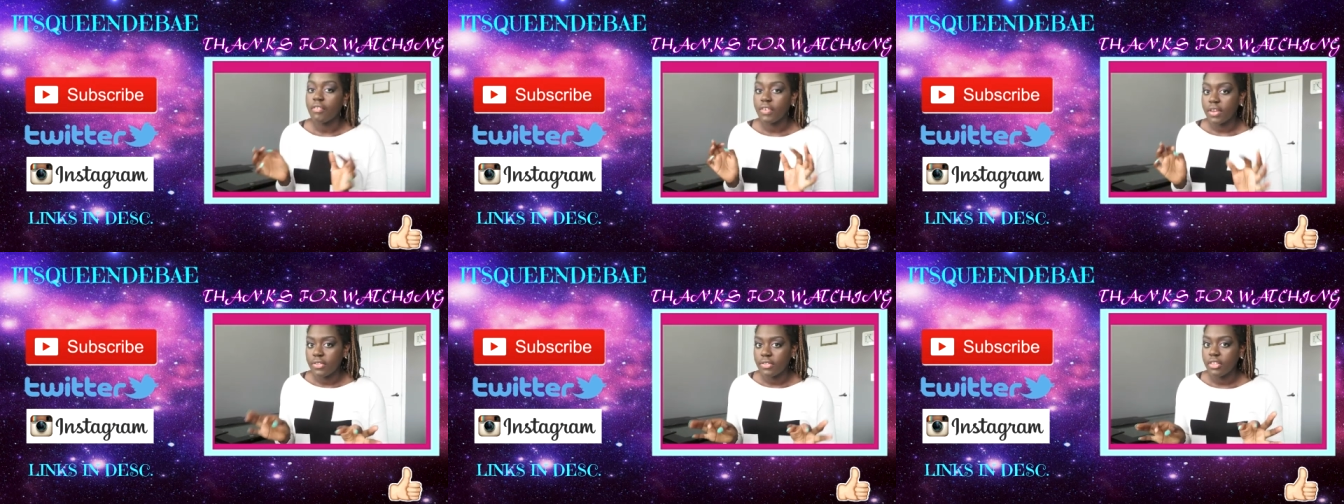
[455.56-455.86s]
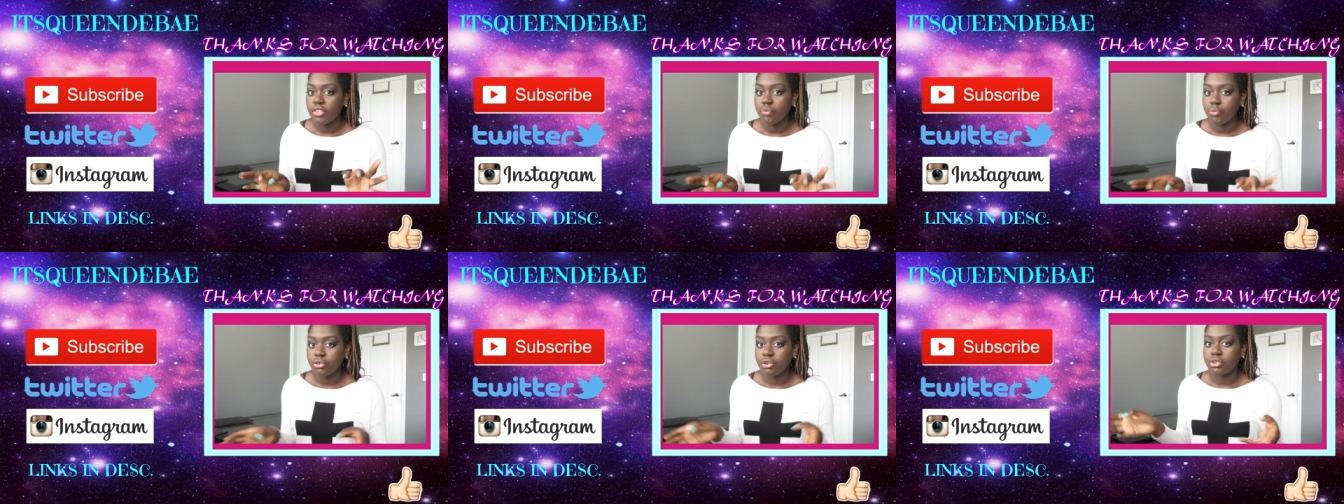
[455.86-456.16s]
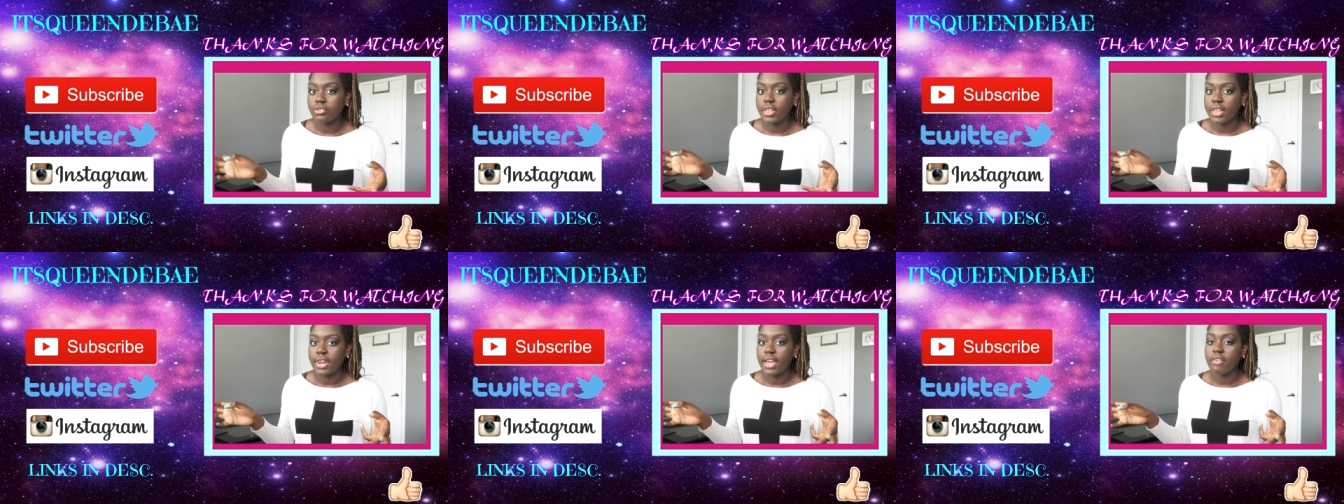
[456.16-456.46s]
Kill my
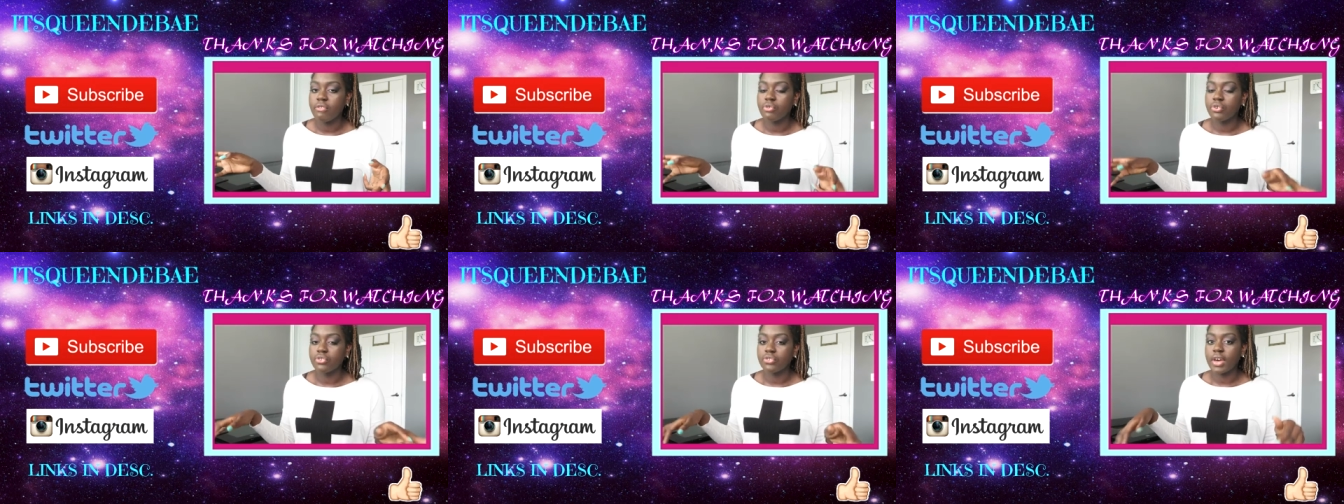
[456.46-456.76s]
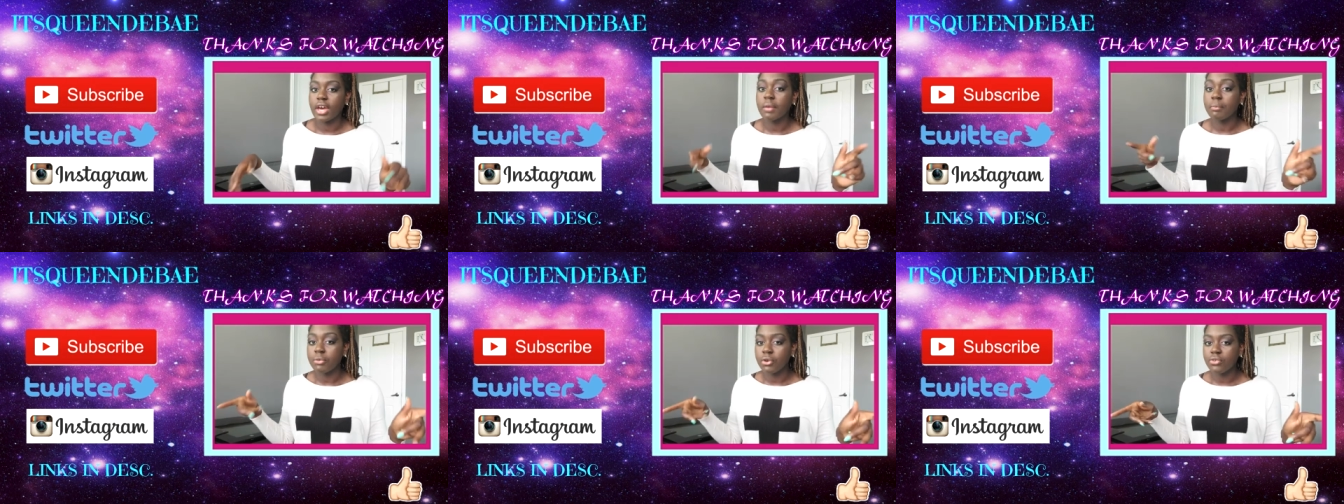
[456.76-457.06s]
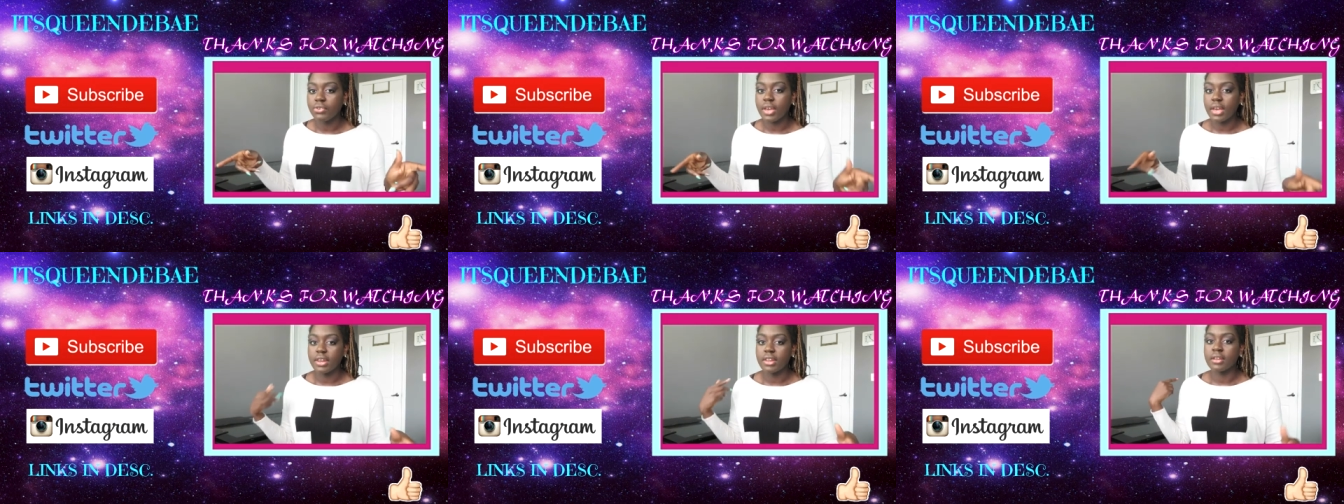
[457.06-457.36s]
vibes, it was
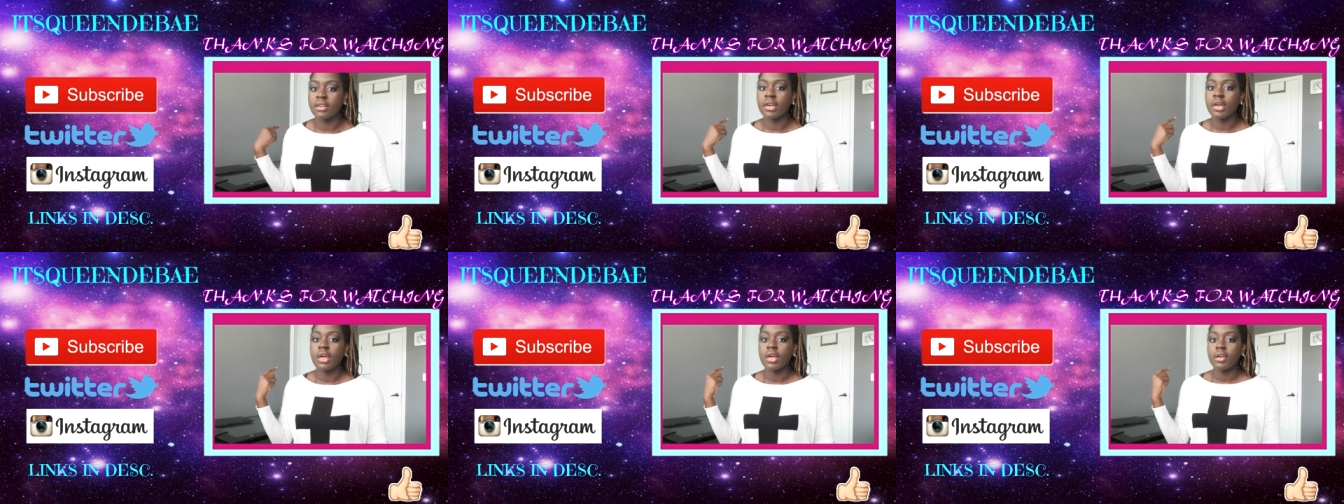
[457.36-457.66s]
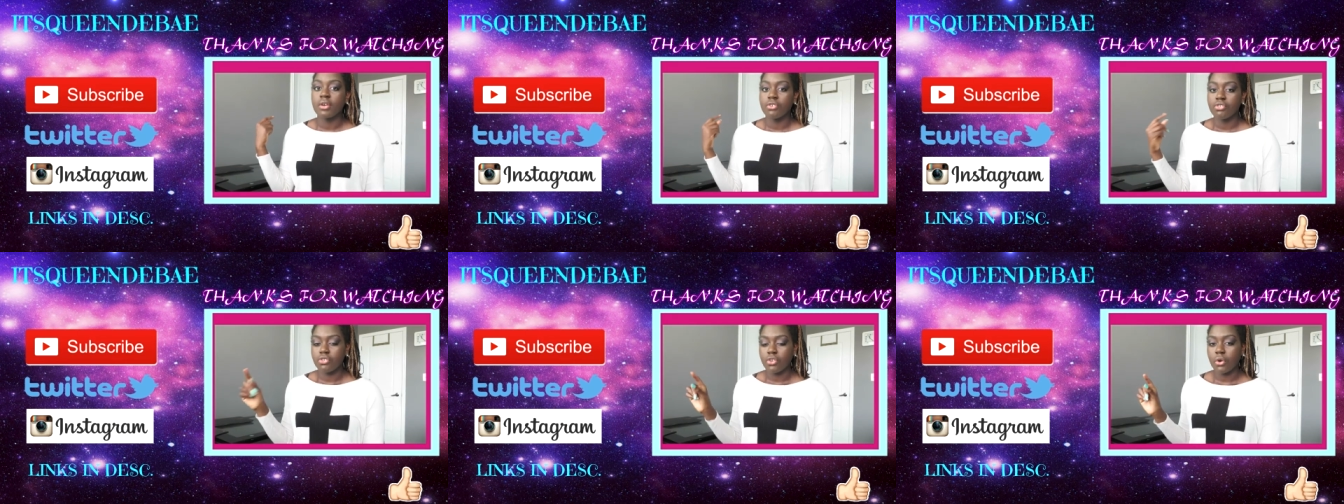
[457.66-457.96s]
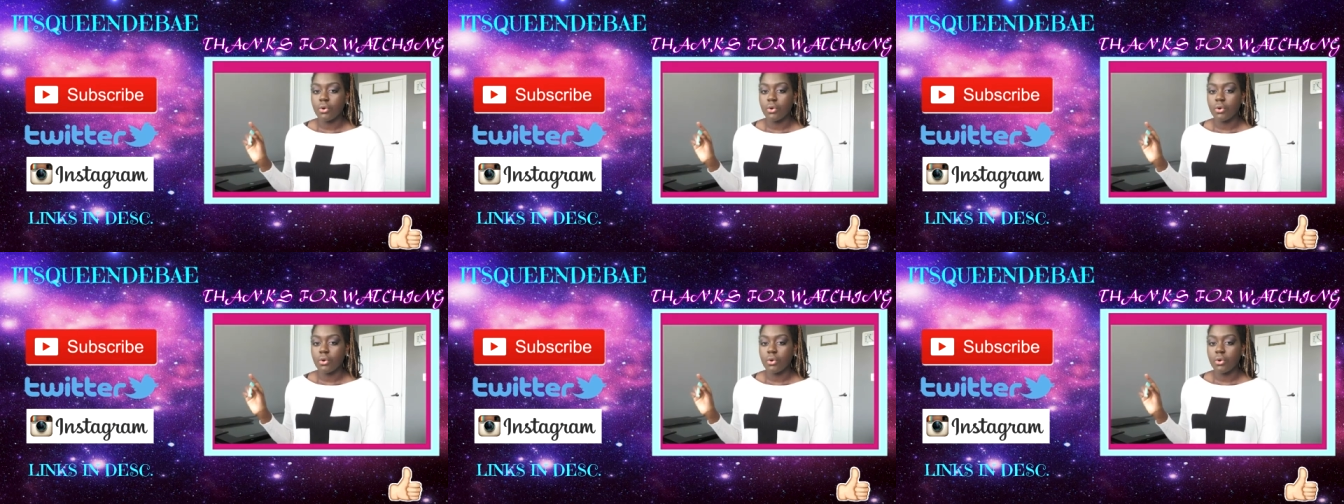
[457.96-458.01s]
genocide.